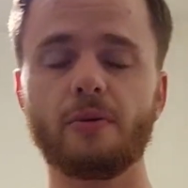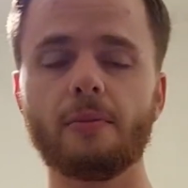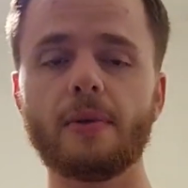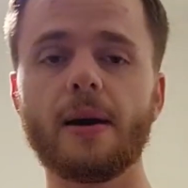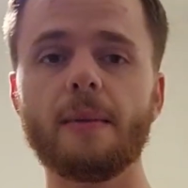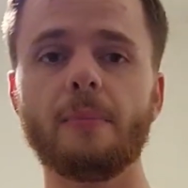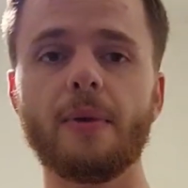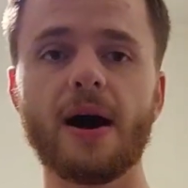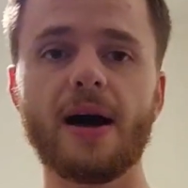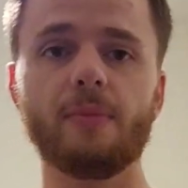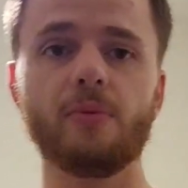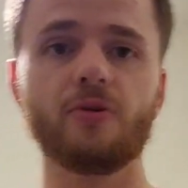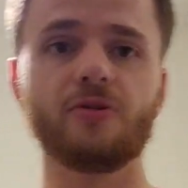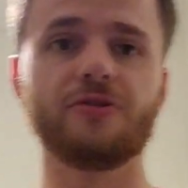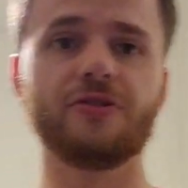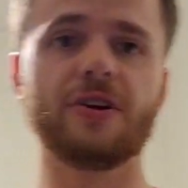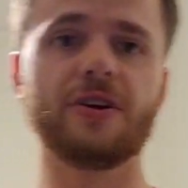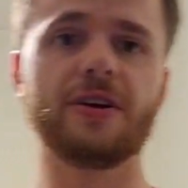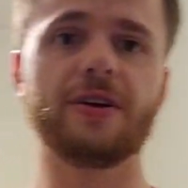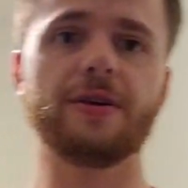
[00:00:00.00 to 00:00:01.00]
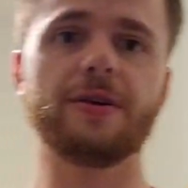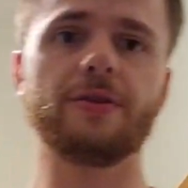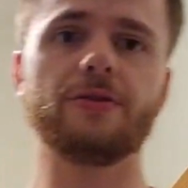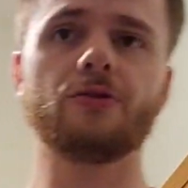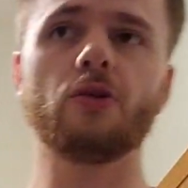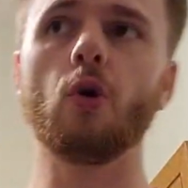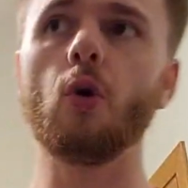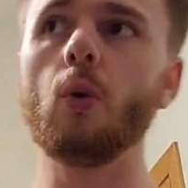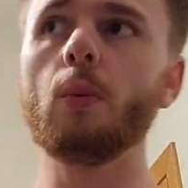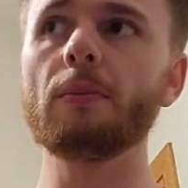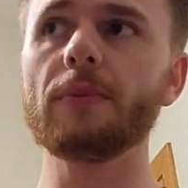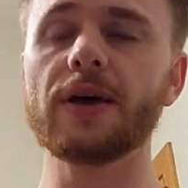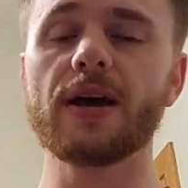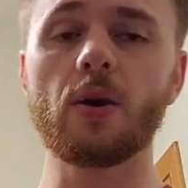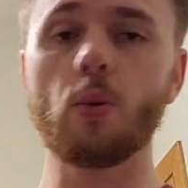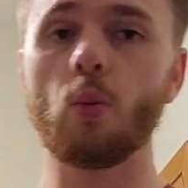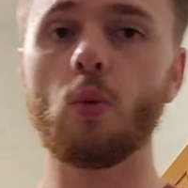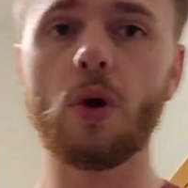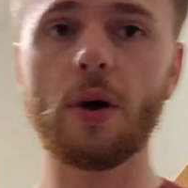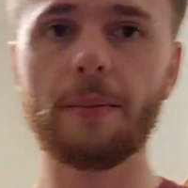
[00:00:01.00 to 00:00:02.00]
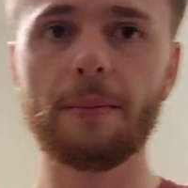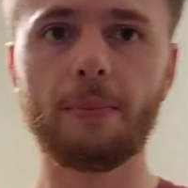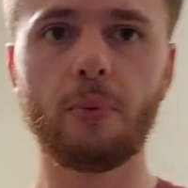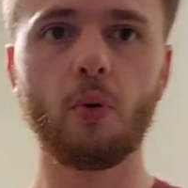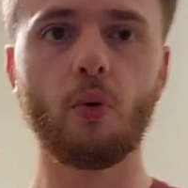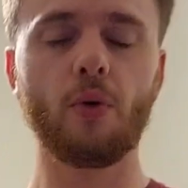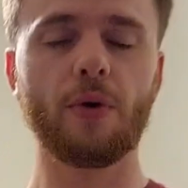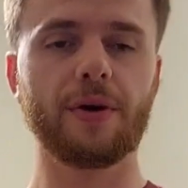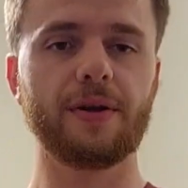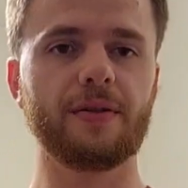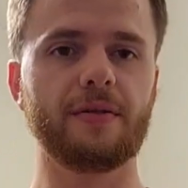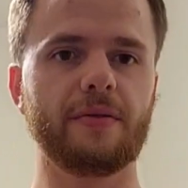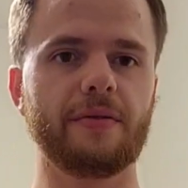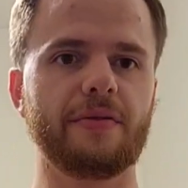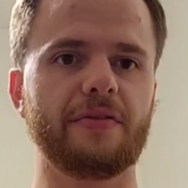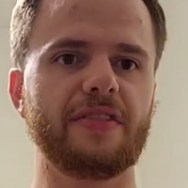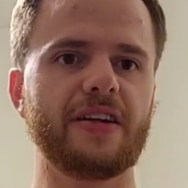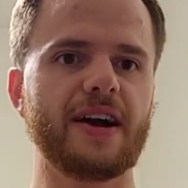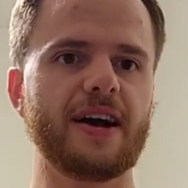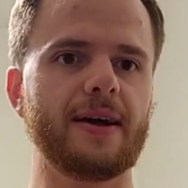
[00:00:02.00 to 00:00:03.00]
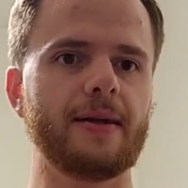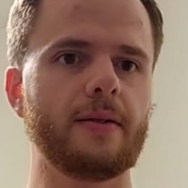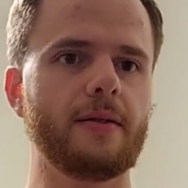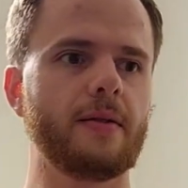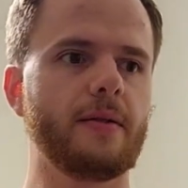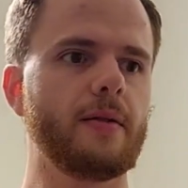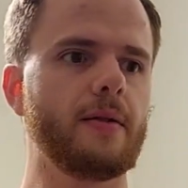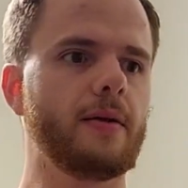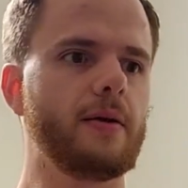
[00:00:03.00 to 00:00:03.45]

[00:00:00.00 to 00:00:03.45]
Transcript: from my Bible study told me at one point that